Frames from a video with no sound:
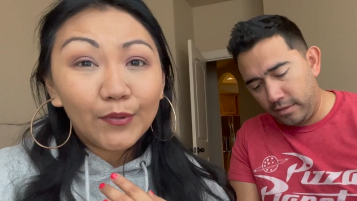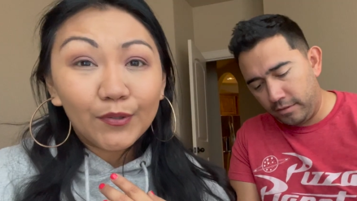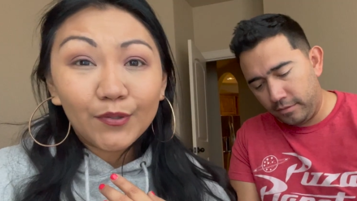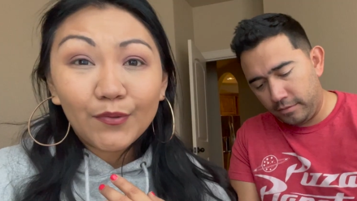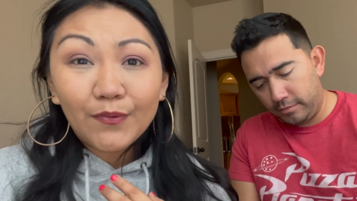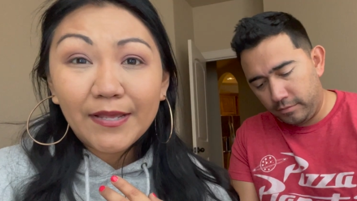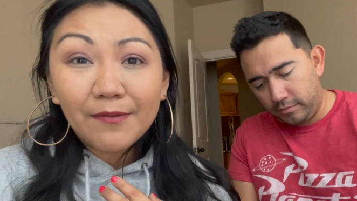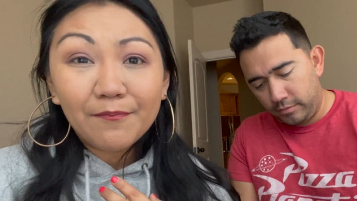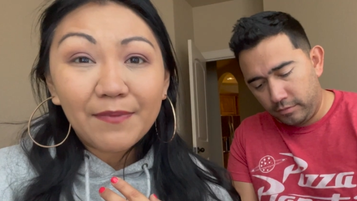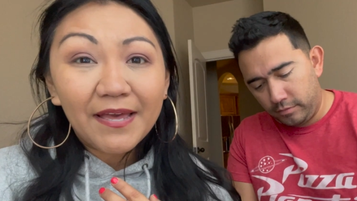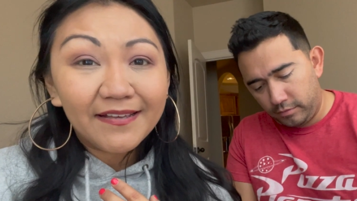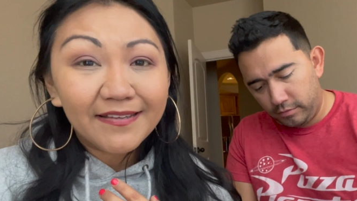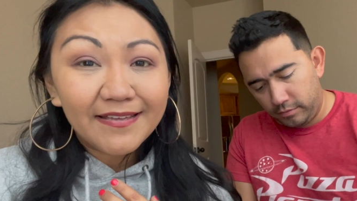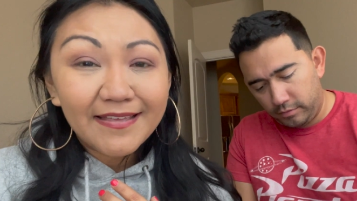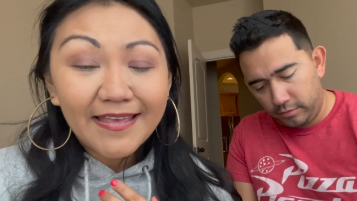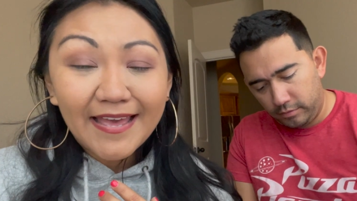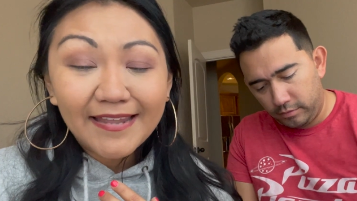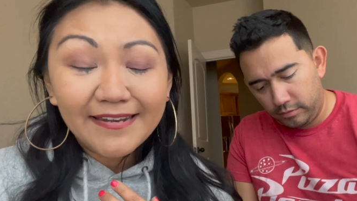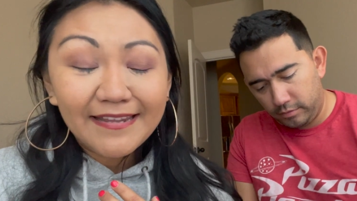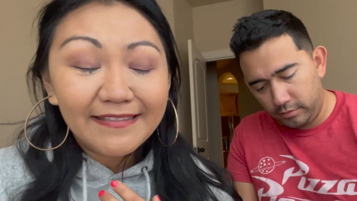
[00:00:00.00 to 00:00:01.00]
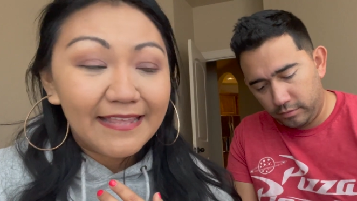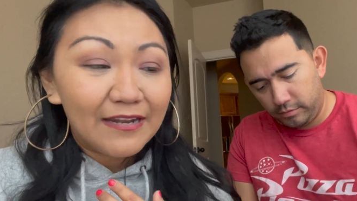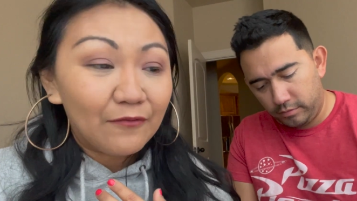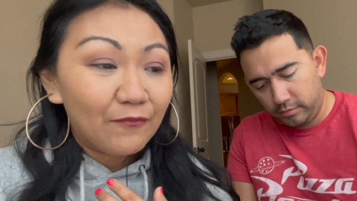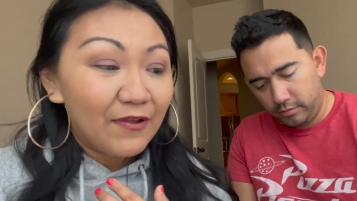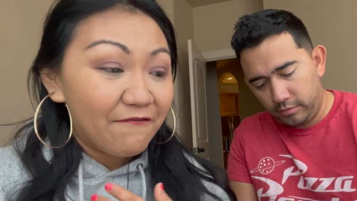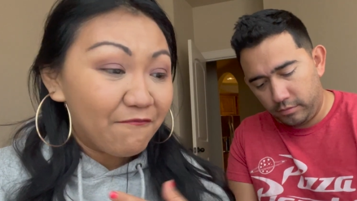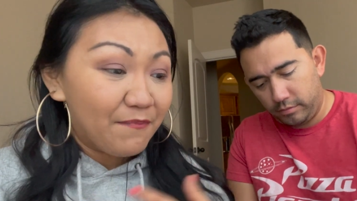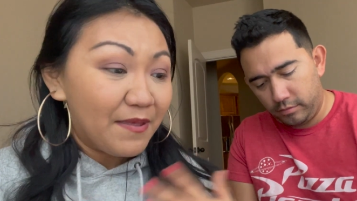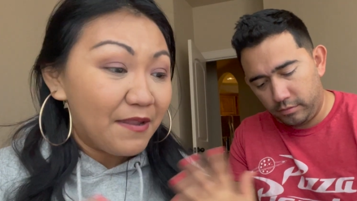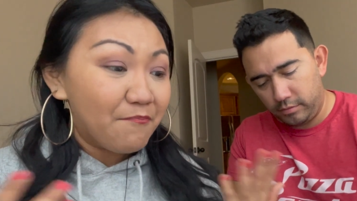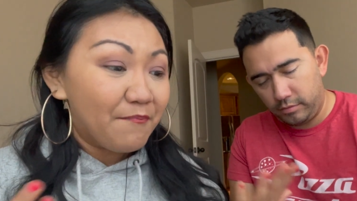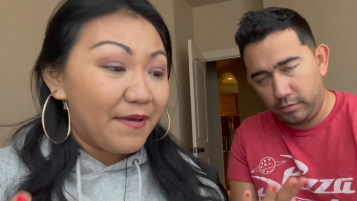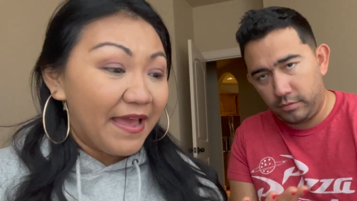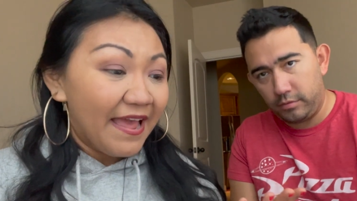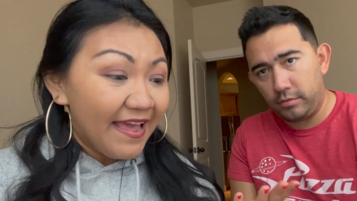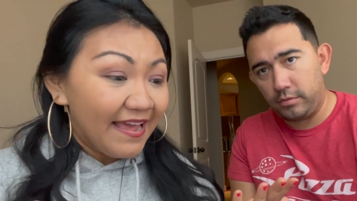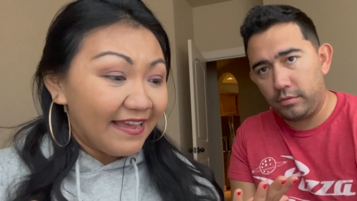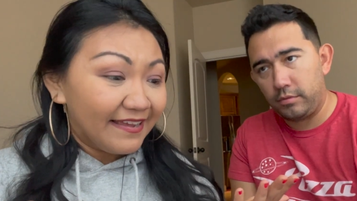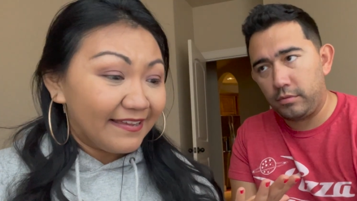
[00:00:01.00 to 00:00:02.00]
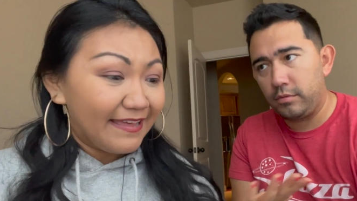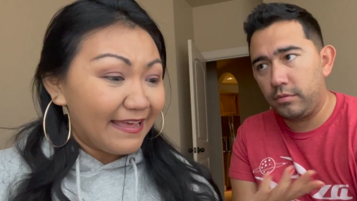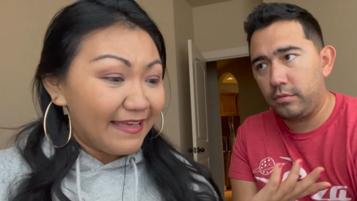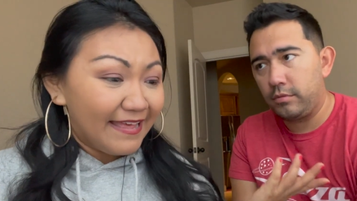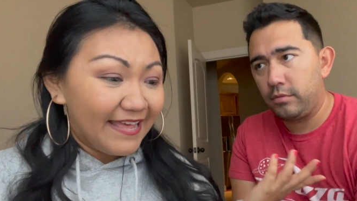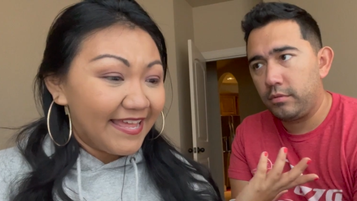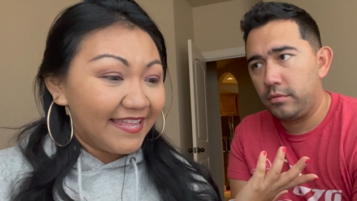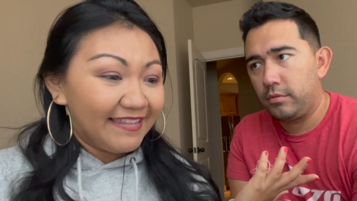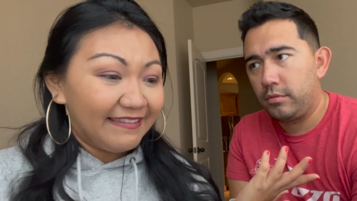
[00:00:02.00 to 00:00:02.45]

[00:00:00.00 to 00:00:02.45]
Speaker 1: were going back again, and then we've been back at